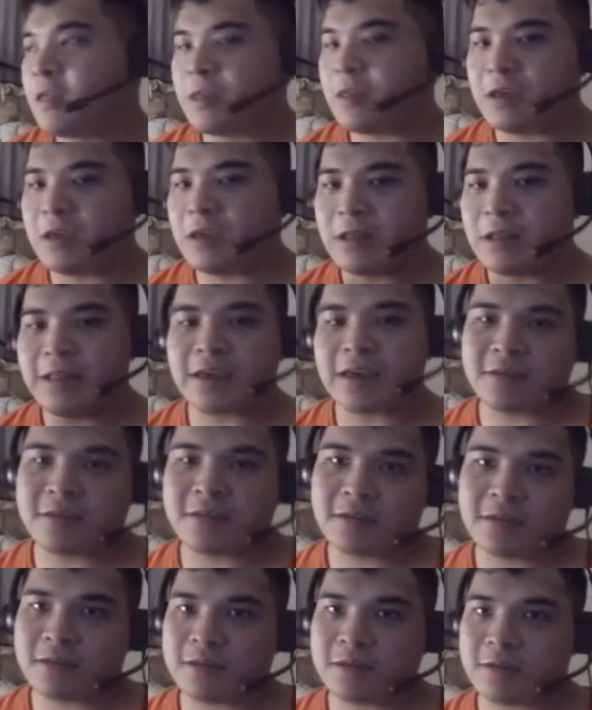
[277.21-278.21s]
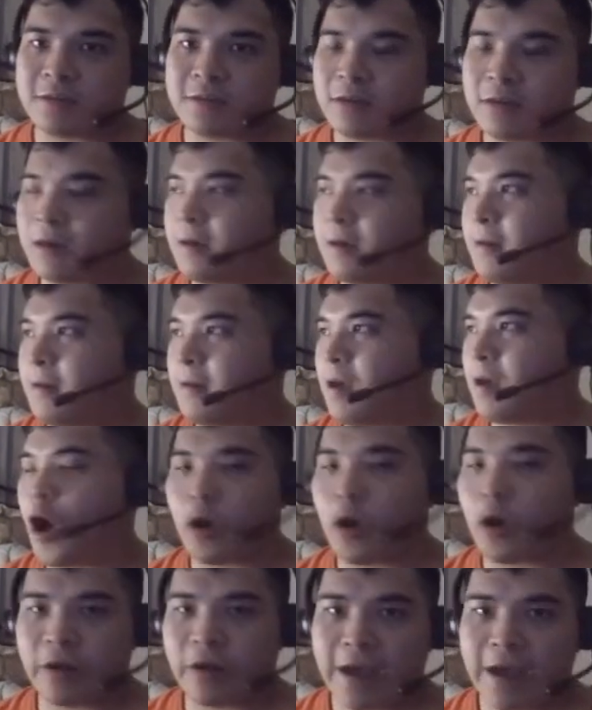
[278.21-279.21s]
the Lexus
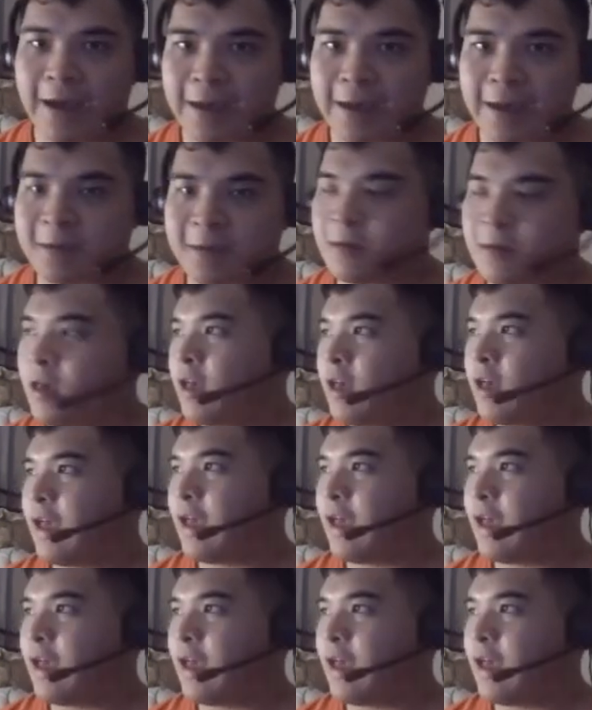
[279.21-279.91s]
uh, RX,